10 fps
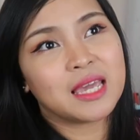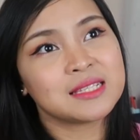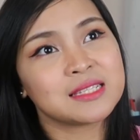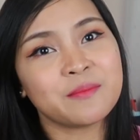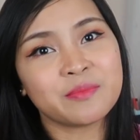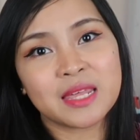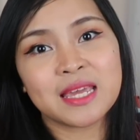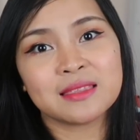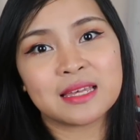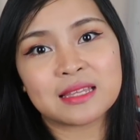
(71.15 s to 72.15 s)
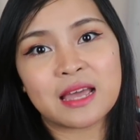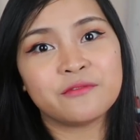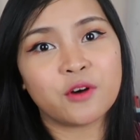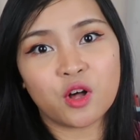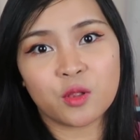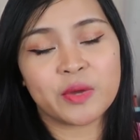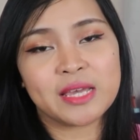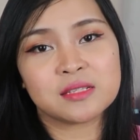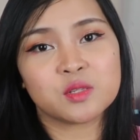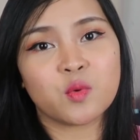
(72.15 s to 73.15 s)
It's something that I've
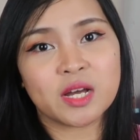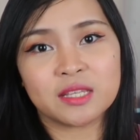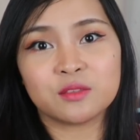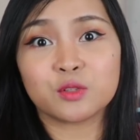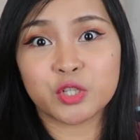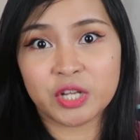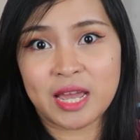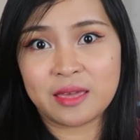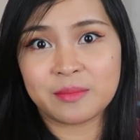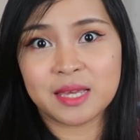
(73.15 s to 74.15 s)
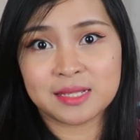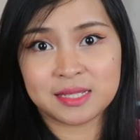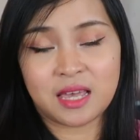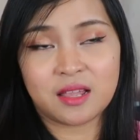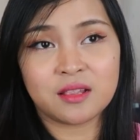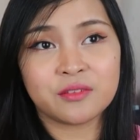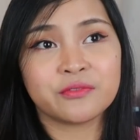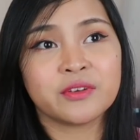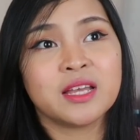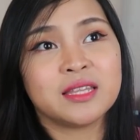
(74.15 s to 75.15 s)
always wanted to try myself
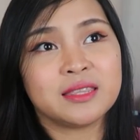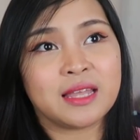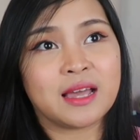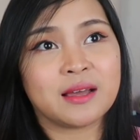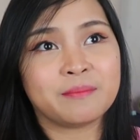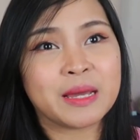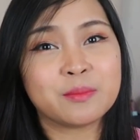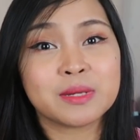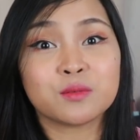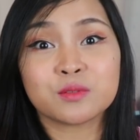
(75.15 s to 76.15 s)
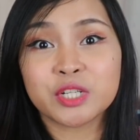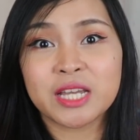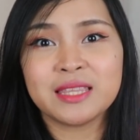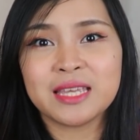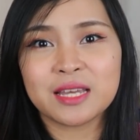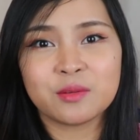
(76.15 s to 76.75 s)
na paano ba tong trading?